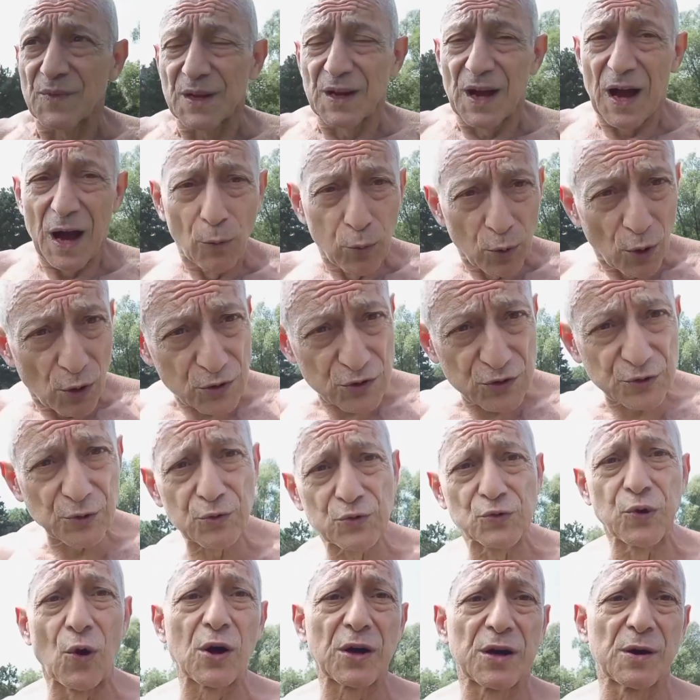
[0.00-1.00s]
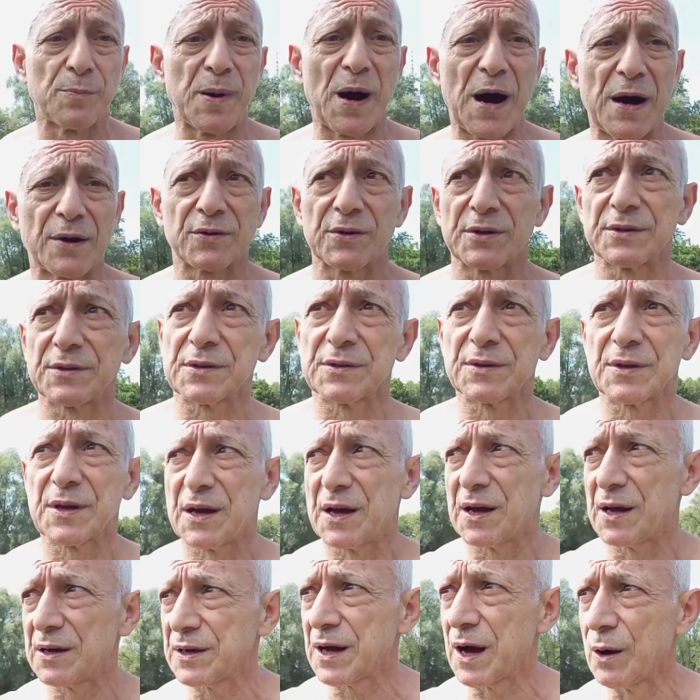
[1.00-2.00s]
I will also talk about.
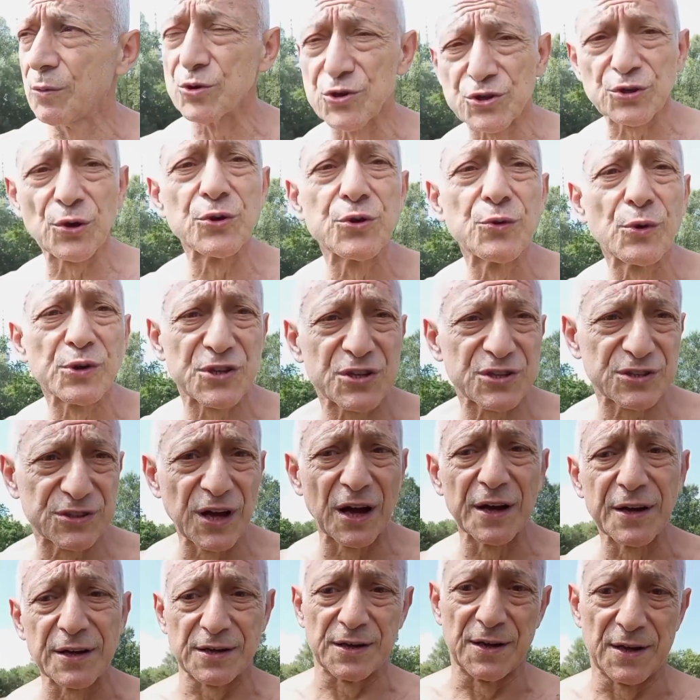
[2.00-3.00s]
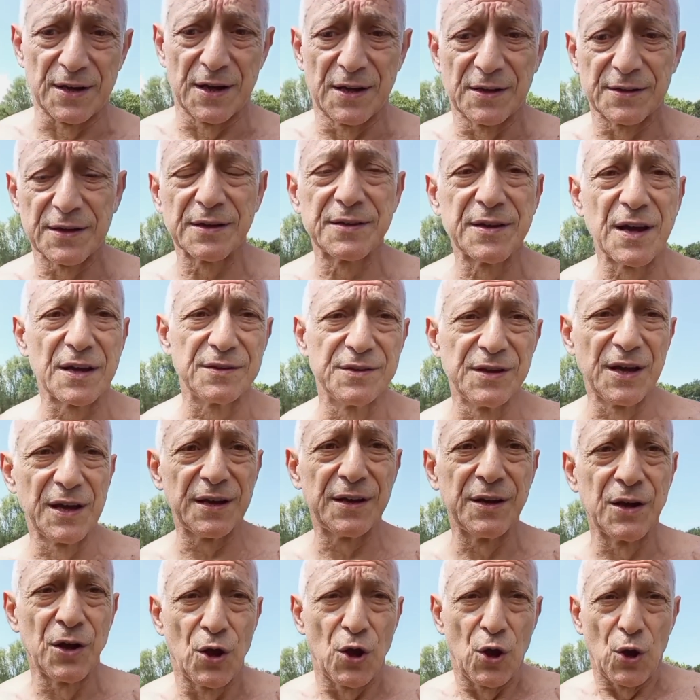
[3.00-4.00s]
I will show you a study that they did
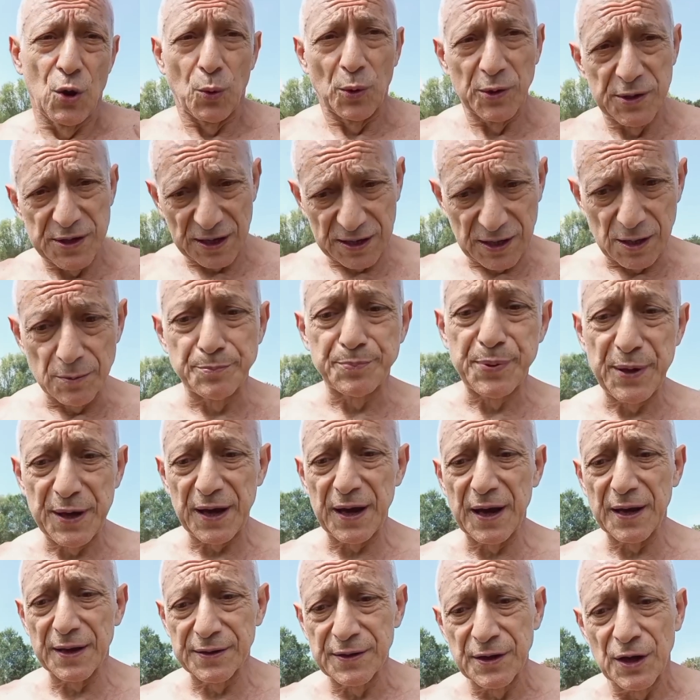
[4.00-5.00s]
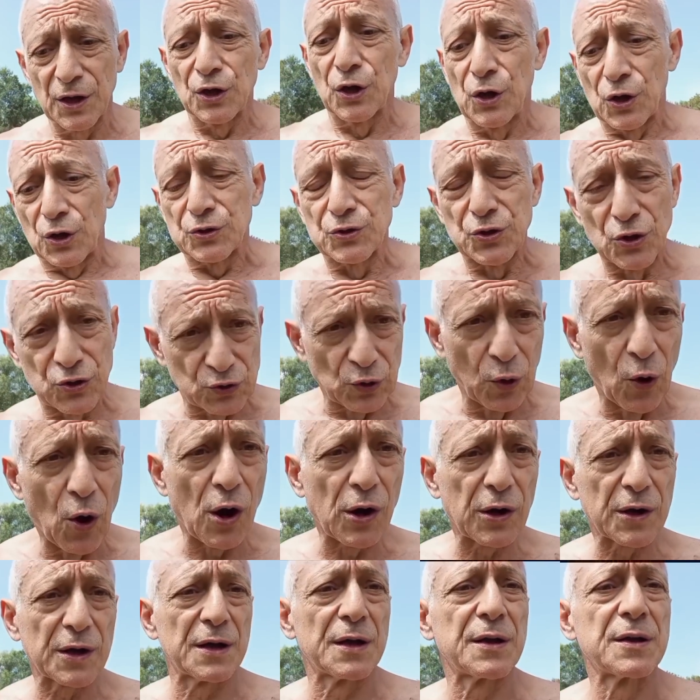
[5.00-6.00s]
where they compared the
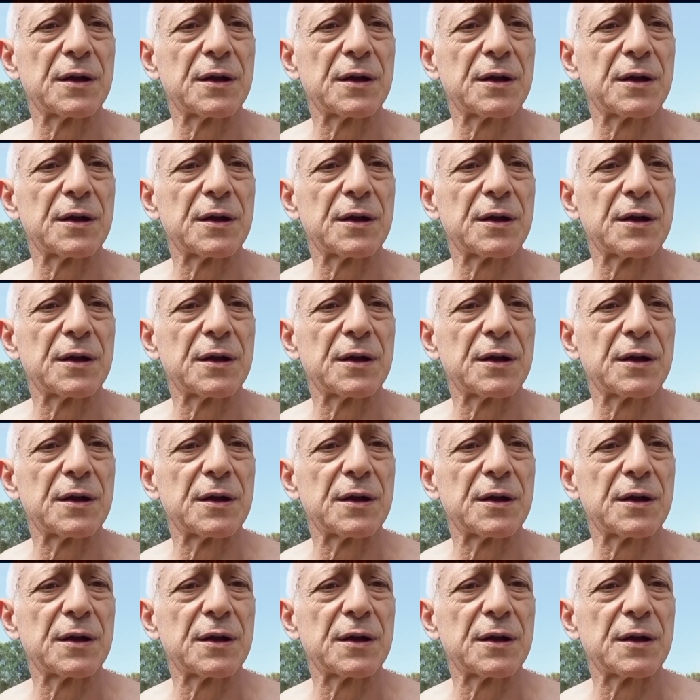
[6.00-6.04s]
torque